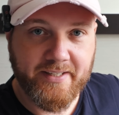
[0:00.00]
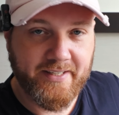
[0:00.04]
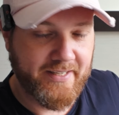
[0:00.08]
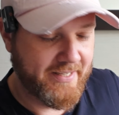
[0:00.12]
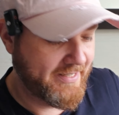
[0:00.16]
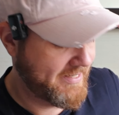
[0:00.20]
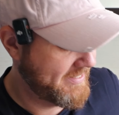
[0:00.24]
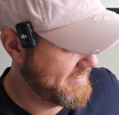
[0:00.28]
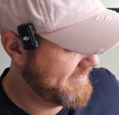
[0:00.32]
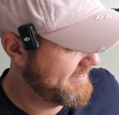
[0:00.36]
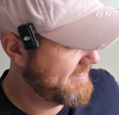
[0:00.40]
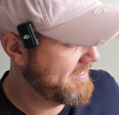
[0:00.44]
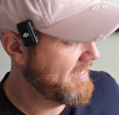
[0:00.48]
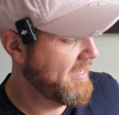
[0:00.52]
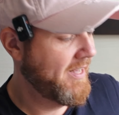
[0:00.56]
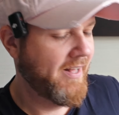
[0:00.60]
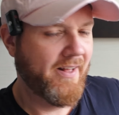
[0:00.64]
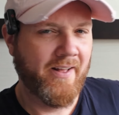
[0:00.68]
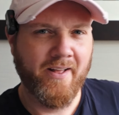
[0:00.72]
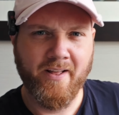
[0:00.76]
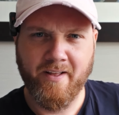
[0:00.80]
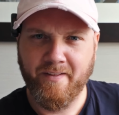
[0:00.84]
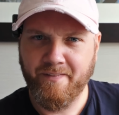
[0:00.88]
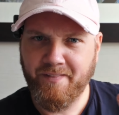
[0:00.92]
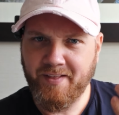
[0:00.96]
is
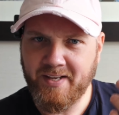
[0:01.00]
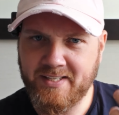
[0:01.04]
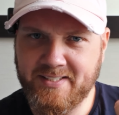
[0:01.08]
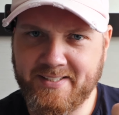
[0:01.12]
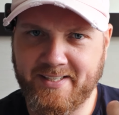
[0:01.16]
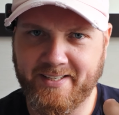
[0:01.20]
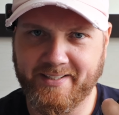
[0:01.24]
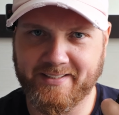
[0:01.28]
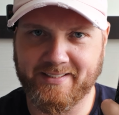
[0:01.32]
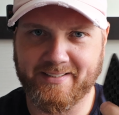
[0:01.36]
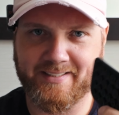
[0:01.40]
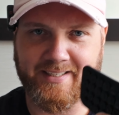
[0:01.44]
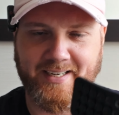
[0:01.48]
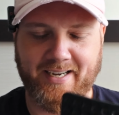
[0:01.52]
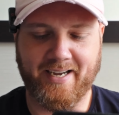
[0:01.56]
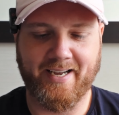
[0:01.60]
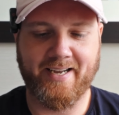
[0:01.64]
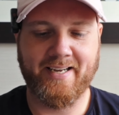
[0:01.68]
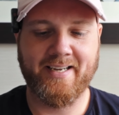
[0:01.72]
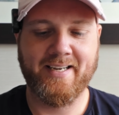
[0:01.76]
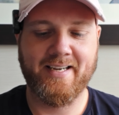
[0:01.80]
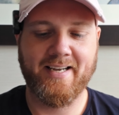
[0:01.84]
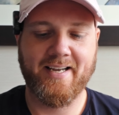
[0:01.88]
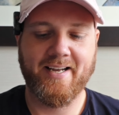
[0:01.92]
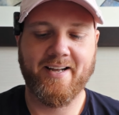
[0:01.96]
this little guy.
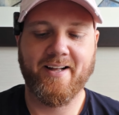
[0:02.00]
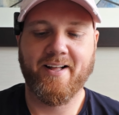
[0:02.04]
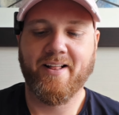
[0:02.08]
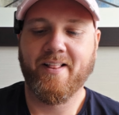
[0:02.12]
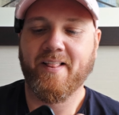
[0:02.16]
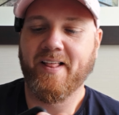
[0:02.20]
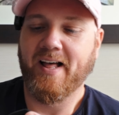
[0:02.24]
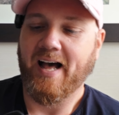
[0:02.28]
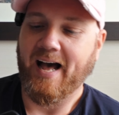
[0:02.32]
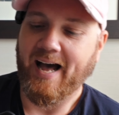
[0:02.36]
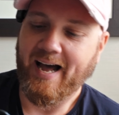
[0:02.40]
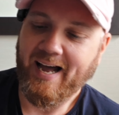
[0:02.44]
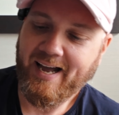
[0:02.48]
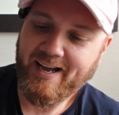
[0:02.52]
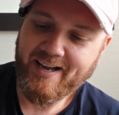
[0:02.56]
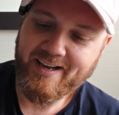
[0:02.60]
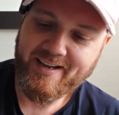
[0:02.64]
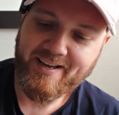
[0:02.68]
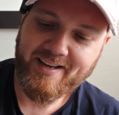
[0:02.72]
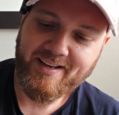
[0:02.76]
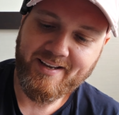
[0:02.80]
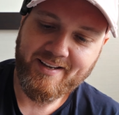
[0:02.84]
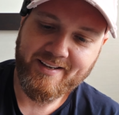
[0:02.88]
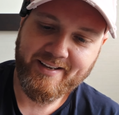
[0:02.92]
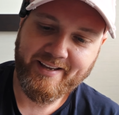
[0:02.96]

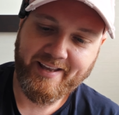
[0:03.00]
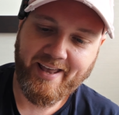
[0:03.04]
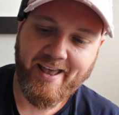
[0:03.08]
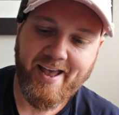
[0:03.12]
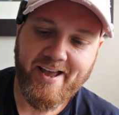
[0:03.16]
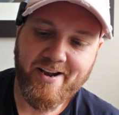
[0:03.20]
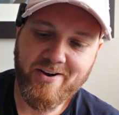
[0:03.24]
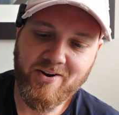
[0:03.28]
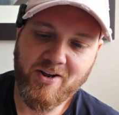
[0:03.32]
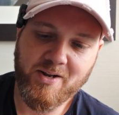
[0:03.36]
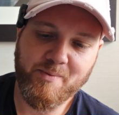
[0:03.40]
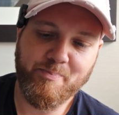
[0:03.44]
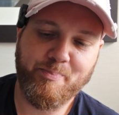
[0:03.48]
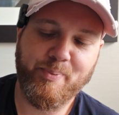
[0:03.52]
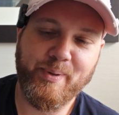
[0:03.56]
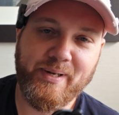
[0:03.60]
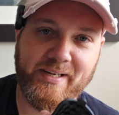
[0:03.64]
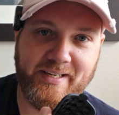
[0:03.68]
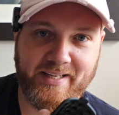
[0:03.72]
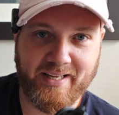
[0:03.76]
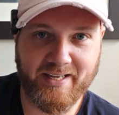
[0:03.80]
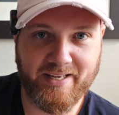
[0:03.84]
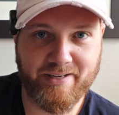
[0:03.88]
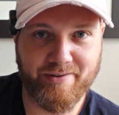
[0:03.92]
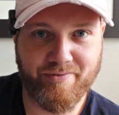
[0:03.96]
I cannot
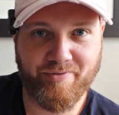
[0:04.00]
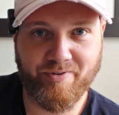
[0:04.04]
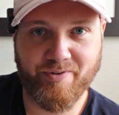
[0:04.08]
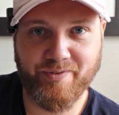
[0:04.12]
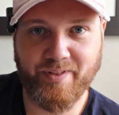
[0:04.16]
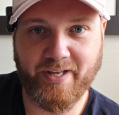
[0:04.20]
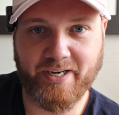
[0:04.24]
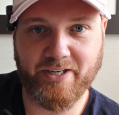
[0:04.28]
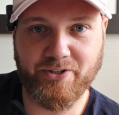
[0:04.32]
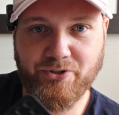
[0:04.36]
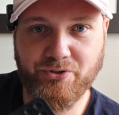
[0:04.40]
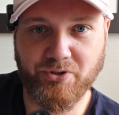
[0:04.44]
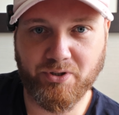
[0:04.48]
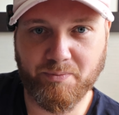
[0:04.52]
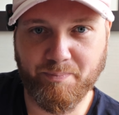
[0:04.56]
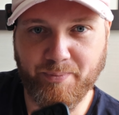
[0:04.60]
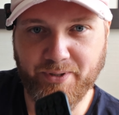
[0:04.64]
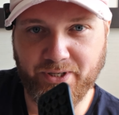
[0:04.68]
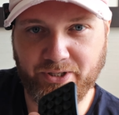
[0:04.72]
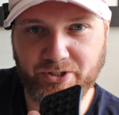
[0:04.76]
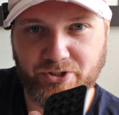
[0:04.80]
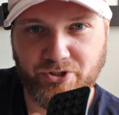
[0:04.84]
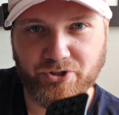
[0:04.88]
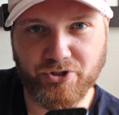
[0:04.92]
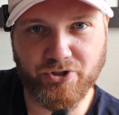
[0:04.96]
believe that it took
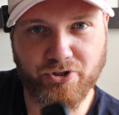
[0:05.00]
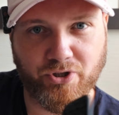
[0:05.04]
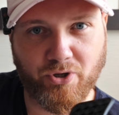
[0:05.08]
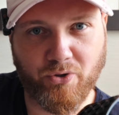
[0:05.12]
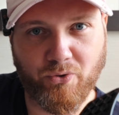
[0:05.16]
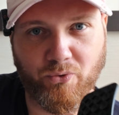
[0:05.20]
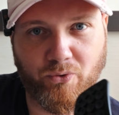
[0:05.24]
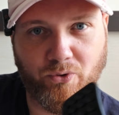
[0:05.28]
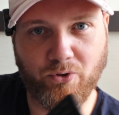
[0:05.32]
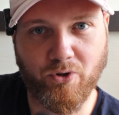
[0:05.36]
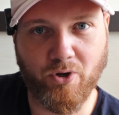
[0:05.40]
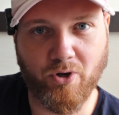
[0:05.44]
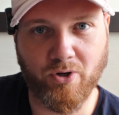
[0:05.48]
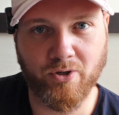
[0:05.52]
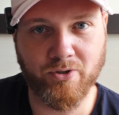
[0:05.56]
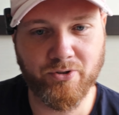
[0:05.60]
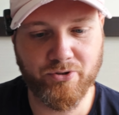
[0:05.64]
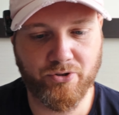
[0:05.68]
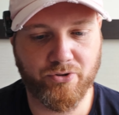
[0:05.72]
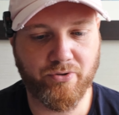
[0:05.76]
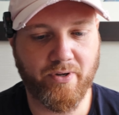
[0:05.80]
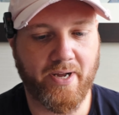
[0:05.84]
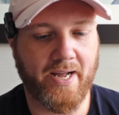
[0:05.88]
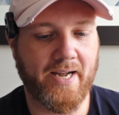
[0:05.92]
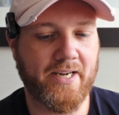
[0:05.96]
me so long
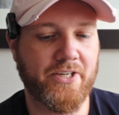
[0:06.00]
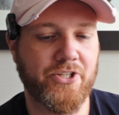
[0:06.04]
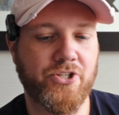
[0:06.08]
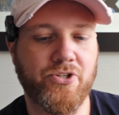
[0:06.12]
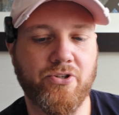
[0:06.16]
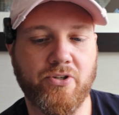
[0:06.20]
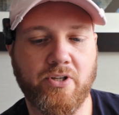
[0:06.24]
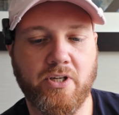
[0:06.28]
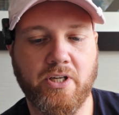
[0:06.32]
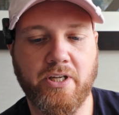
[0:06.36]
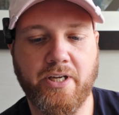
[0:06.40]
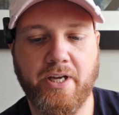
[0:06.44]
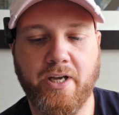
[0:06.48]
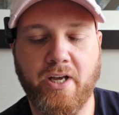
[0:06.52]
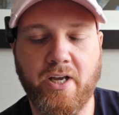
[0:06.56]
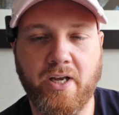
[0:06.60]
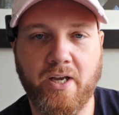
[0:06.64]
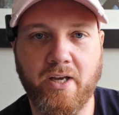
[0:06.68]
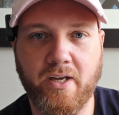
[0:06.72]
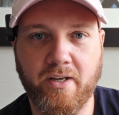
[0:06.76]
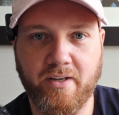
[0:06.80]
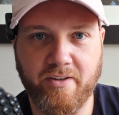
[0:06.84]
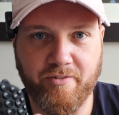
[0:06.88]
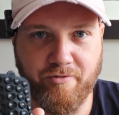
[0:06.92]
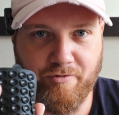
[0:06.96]
to
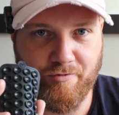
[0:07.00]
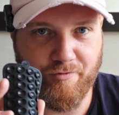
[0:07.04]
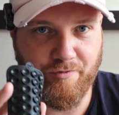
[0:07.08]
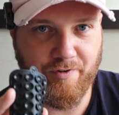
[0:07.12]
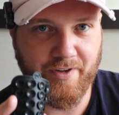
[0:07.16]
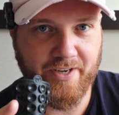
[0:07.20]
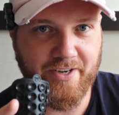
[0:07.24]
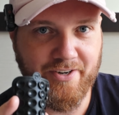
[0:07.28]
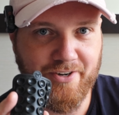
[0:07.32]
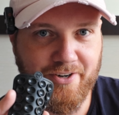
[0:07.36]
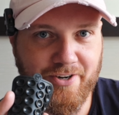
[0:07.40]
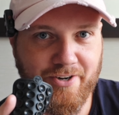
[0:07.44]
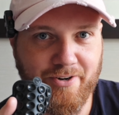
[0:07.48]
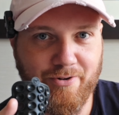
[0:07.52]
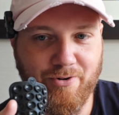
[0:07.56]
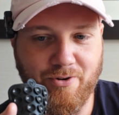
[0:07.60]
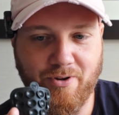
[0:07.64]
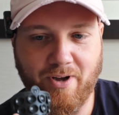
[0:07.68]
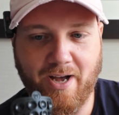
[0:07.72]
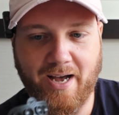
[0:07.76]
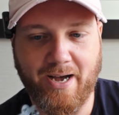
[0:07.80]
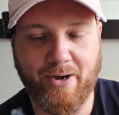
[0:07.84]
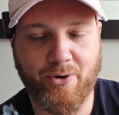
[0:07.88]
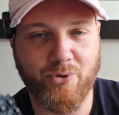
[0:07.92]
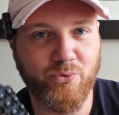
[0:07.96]
actually figure
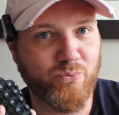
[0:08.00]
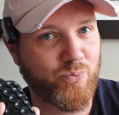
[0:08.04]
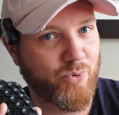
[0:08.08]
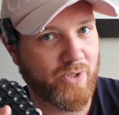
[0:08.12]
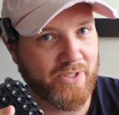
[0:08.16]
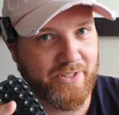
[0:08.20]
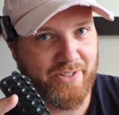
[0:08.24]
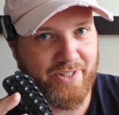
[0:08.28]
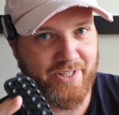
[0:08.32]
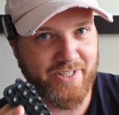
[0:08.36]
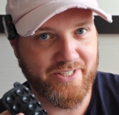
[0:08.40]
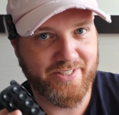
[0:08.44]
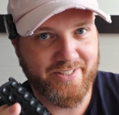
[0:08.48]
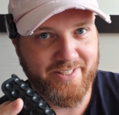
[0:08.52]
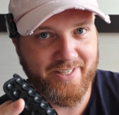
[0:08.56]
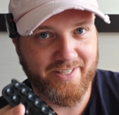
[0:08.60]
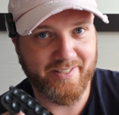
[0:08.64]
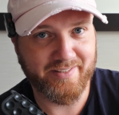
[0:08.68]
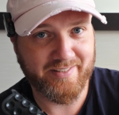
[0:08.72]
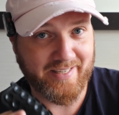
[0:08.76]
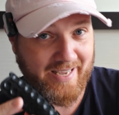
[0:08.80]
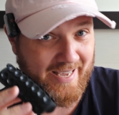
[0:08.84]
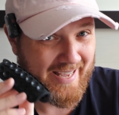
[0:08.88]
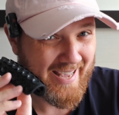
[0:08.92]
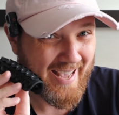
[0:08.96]
out what this
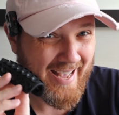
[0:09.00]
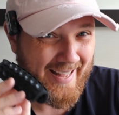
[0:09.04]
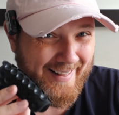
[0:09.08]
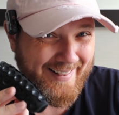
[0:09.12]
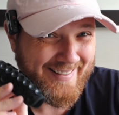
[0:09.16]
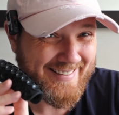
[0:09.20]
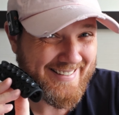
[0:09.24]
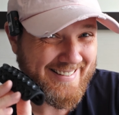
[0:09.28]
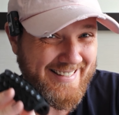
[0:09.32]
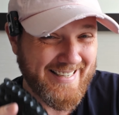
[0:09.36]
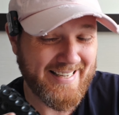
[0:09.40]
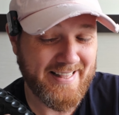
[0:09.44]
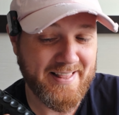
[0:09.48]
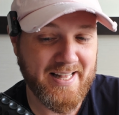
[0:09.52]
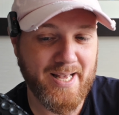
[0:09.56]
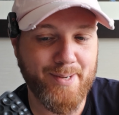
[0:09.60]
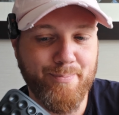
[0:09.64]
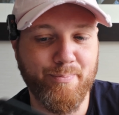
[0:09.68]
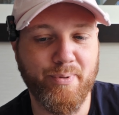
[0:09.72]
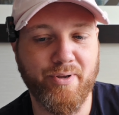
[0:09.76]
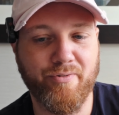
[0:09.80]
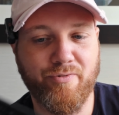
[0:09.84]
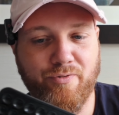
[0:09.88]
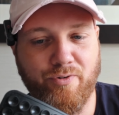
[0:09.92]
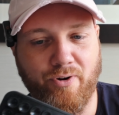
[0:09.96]
is. I had seen them
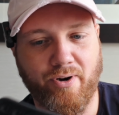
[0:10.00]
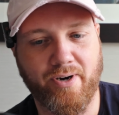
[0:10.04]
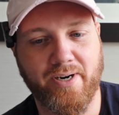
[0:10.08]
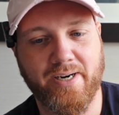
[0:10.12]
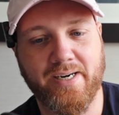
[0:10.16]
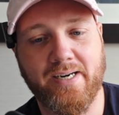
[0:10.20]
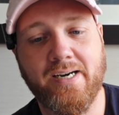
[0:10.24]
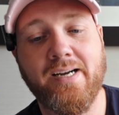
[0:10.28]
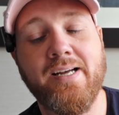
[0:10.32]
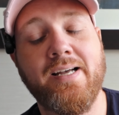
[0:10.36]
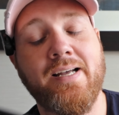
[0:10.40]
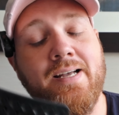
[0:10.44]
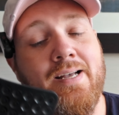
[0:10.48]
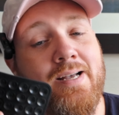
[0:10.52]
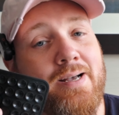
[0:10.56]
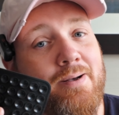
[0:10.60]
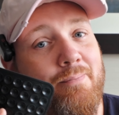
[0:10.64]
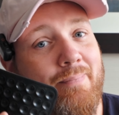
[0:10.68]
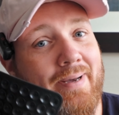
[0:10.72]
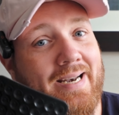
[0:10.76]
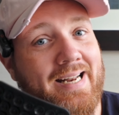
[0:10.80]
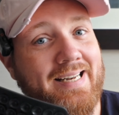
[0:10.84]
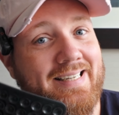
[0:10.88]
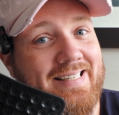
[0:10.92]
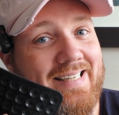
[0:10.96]
before,
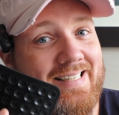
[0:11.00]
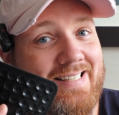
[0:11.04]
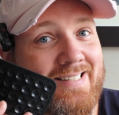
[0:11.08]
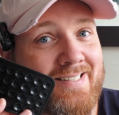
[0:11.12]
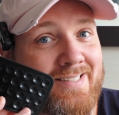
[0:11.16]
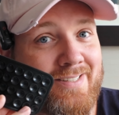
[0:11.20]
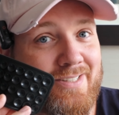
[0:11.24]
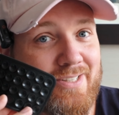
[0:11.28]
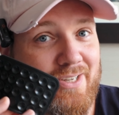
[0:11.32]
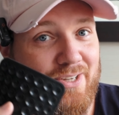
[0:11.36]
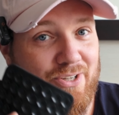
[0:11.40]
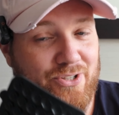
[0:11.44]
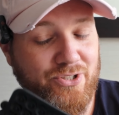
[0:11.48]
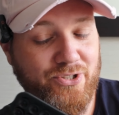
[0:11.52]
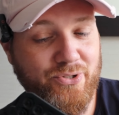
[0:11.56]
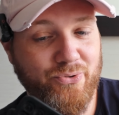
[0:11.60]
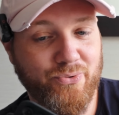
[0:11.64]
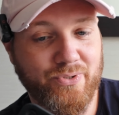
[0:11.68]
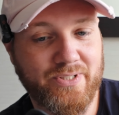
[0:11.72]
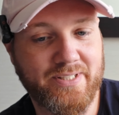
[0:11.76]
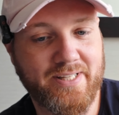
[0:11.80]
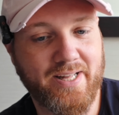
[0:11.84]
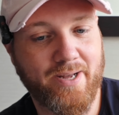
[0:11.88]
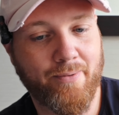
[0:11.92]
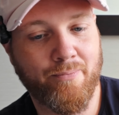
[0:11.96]
but I didn't
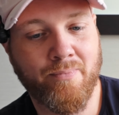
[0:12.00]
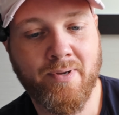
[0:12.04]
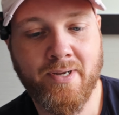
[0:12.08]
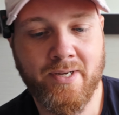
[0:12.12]
use them.